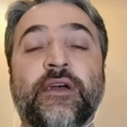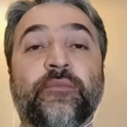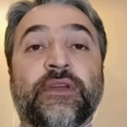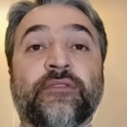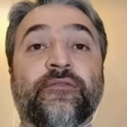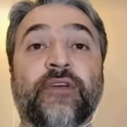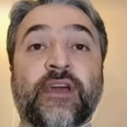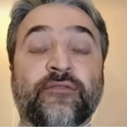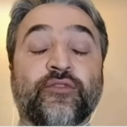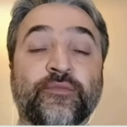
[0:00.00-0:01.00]
be in
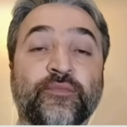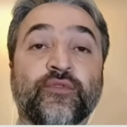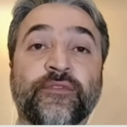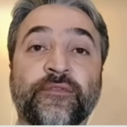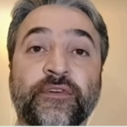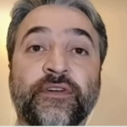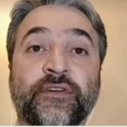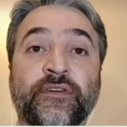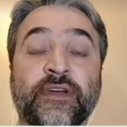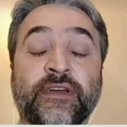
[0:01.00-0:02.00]
Frankfurt Book
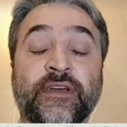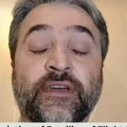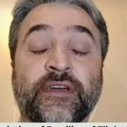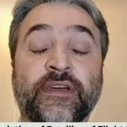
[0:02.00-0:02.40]
Fair and